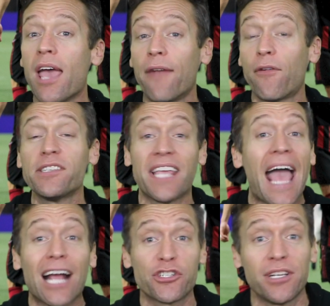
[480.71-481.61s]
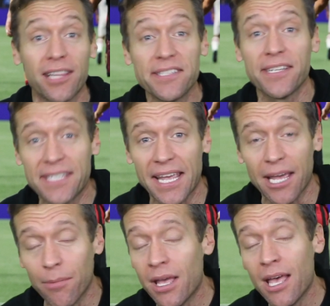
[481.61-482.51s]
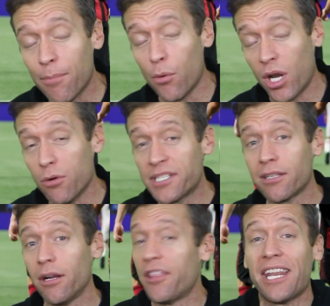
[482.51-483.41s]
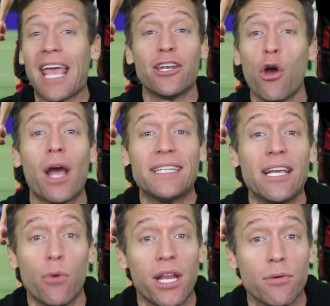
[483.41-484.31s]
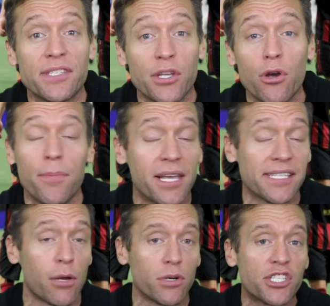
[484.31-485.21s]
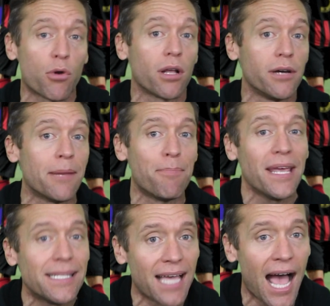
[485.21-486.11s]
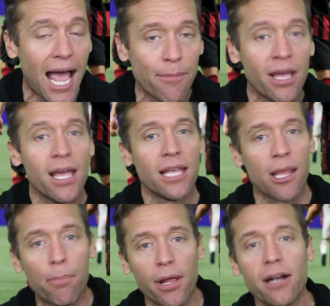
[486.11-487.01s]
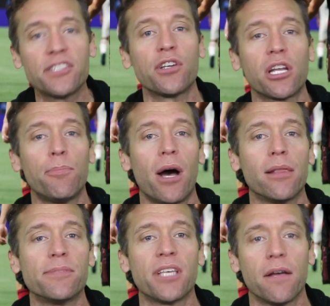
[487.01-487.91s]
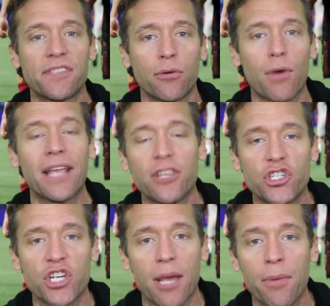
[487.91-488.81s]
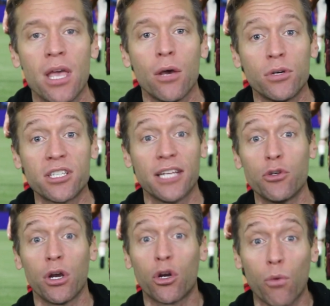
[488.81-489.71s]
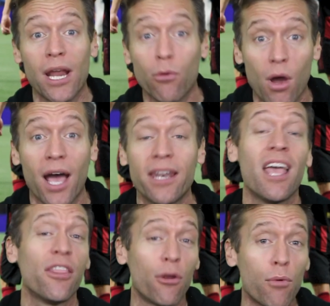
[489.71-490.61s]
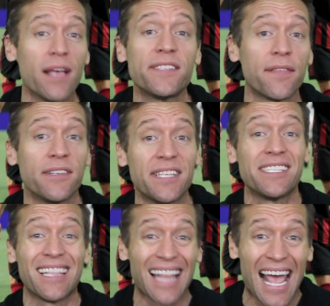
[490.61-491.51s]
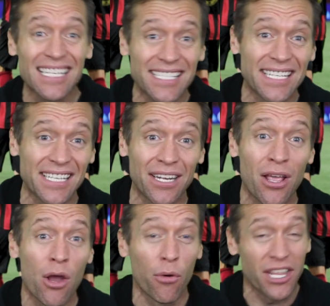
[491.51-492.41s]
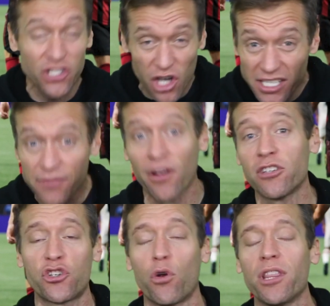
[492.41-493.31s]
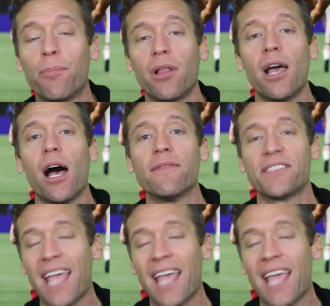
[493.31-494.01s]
At first they actually listened to him, but when it was clear that he had no idea what he was doing because they were struggling big time, the players took it upon themselves to right the ship, which led to a great run the rest of the season last season where they just fell short in the playoffs.